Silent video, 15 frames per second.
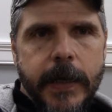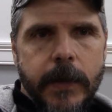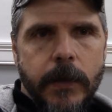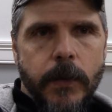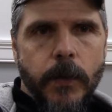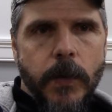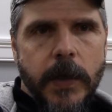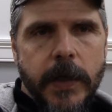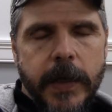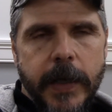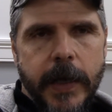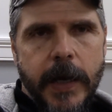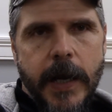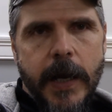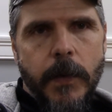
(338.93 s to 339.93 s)
Luna
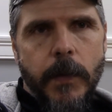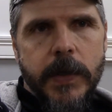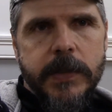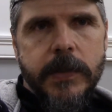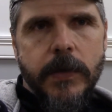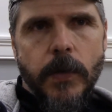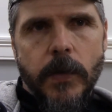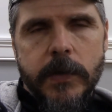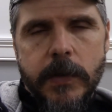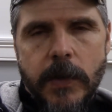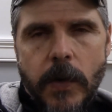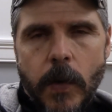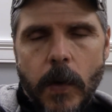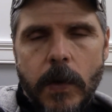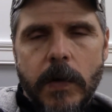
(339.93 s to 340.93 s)
and I went to North
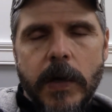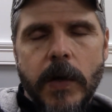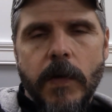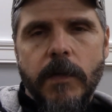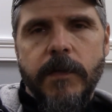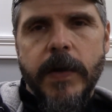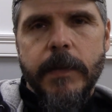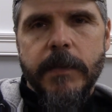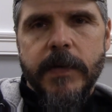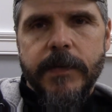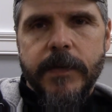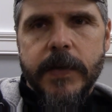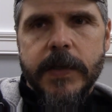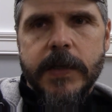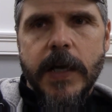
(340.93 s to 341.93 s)
Dakota in November
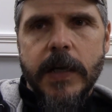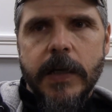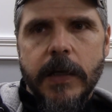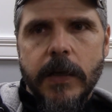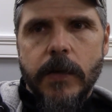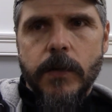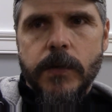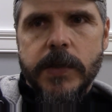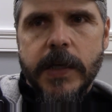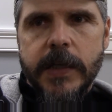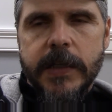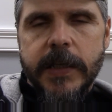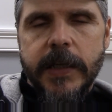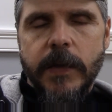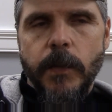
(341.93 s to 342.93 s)
for duck and goose
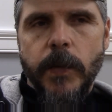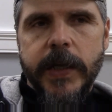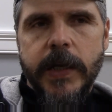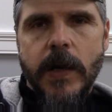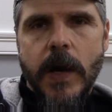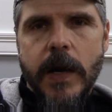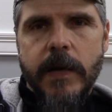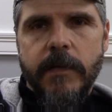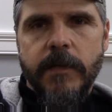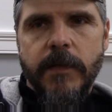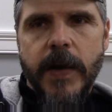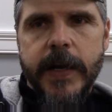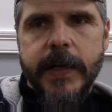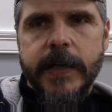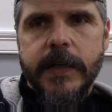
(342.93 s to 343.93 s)
hunting, and we got
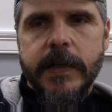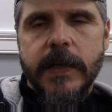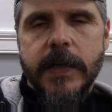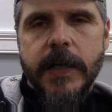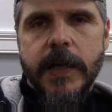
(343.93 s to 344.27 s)
invited